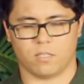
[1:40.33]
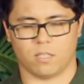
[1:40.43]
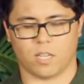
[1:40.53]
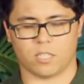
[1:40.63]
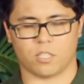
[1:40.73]

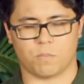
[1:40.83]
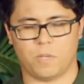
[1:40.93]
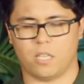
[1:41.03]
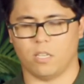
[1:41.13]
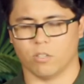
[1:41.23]
to not just
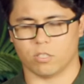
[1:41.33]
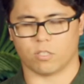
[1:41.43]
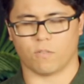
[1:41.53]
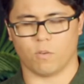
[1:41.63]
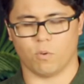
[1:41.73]
be
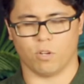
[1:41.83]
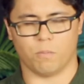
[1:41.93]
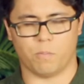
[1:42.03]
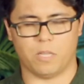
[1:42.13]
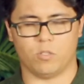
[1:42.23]
hearers of the
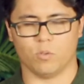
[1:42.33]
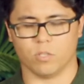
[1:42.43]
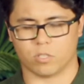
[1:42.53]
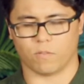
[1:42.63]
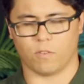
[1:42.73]
word, but be
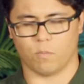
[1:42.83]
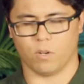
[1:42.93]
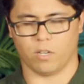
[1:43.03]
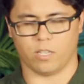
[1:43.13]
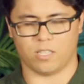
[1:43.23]
doers of the word.